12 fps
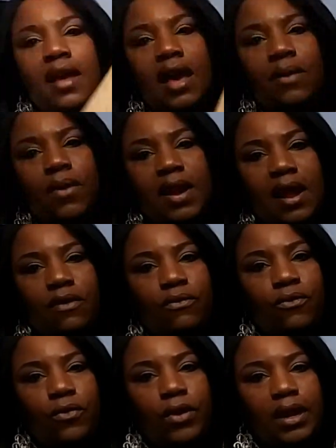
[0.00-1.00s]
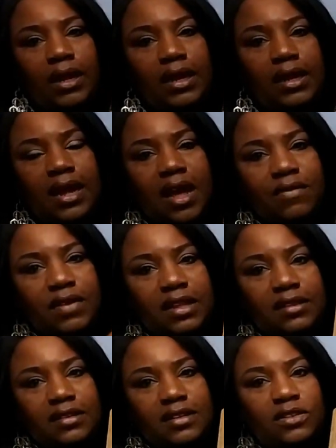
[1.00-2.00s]
And what I really love
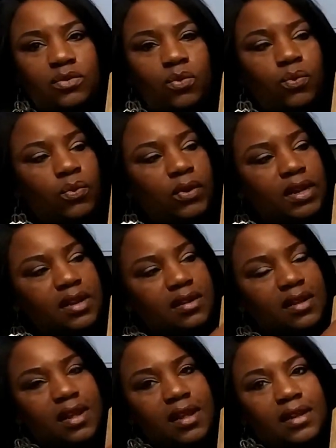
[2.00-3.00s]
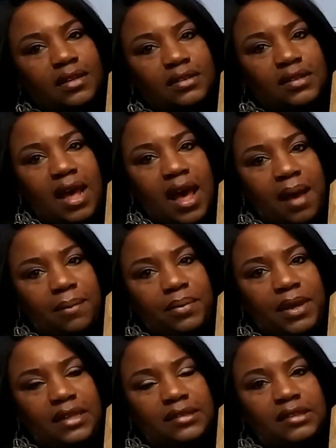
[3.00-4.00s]
is this wooden top
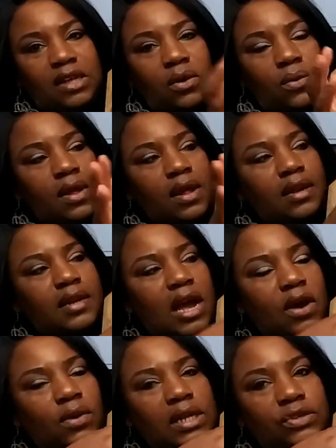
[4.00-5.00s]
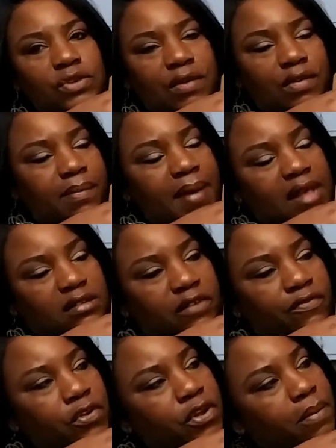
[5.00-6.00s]
piece. So not only do you have a
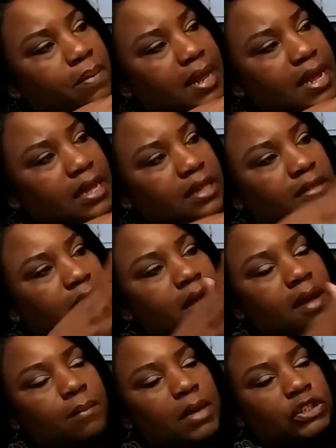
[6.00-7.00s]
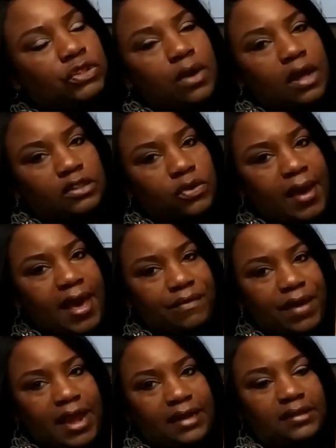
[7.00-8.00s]
basket for your blankets, but you also
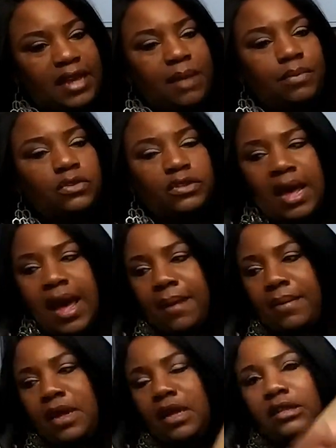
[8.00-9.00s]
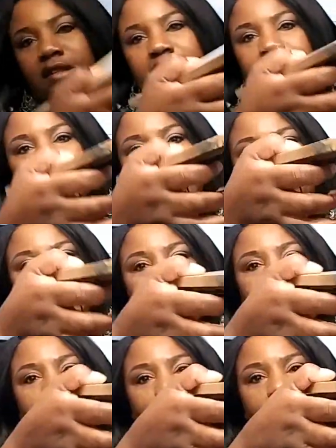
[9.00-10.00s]
have a tabletop to sit
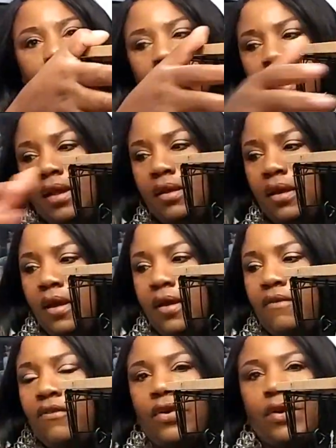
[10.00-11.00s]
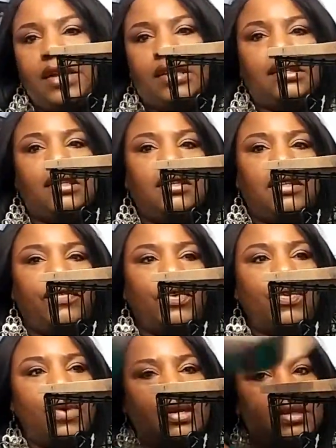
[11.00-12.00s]
stuff on. For instance, if
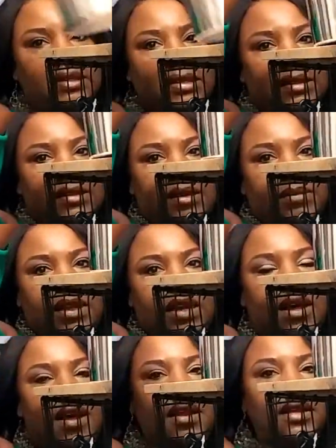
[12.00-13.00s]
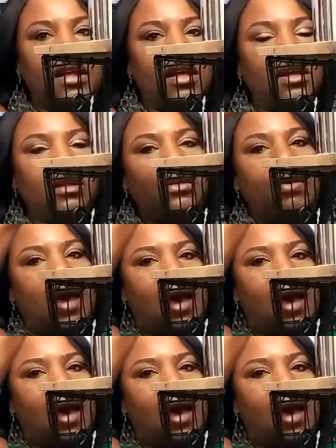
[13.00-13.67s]
you wanted to sit something on it, you